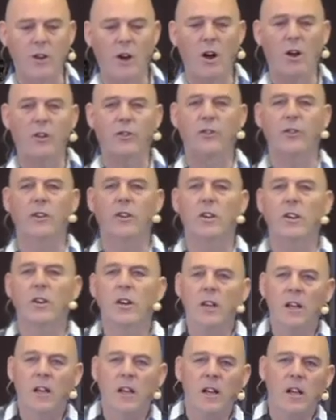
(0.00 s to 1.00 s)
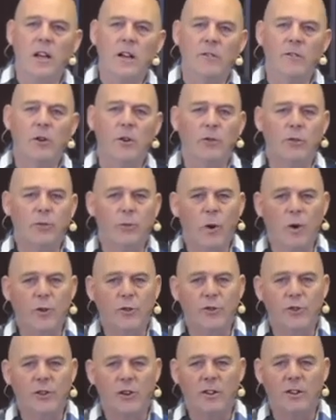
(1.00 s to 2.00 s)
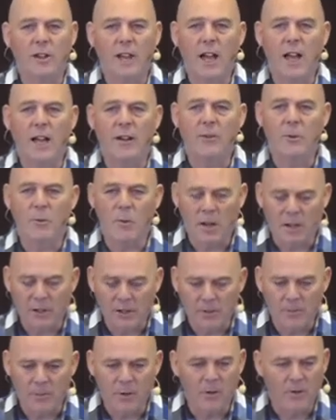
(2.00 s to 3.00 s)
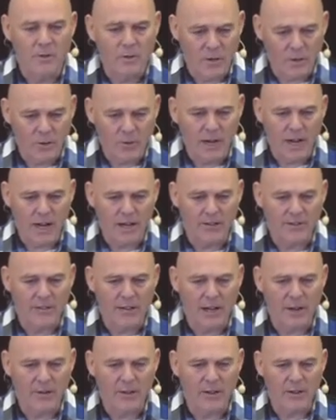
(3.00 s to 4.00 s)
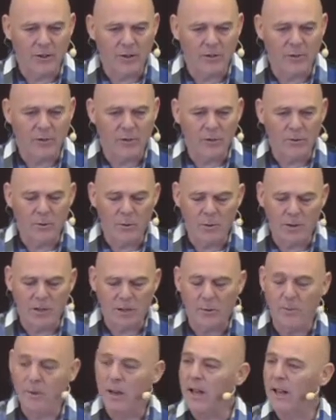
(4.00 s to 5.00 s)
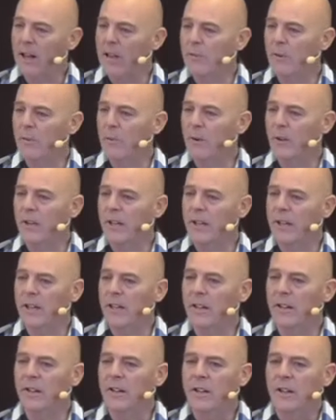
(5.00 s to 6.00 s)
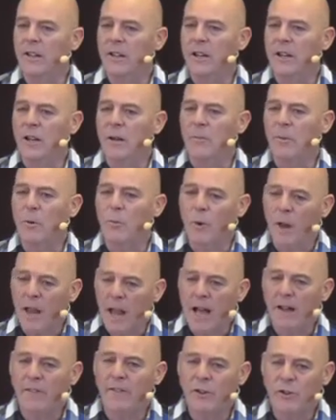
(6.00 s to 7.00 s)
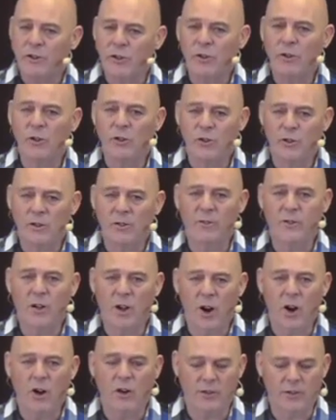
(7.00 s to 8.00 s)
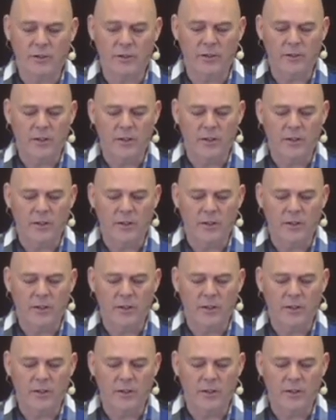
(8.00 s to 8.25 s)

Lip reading: God. So those watching online, we welcome you, and you guys down here on Zoom, we welcome you, and everybody here. But we are the children of God.